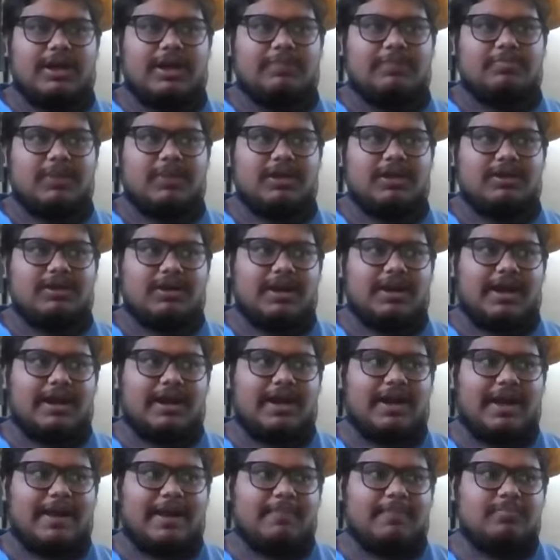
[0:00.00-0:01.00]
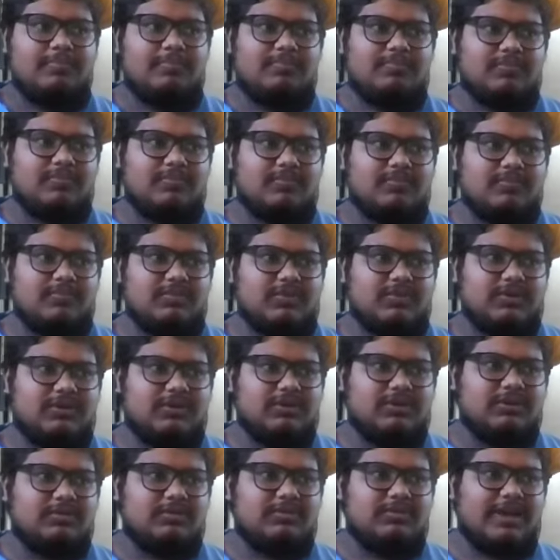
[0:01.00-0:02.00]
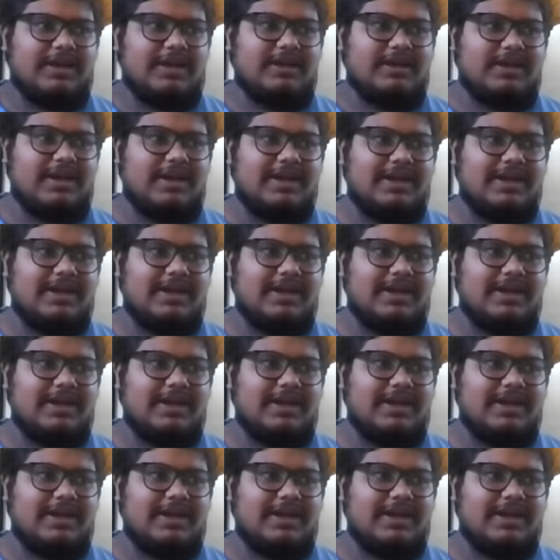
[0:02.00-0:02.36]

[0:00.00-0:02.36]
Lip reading: but and I am like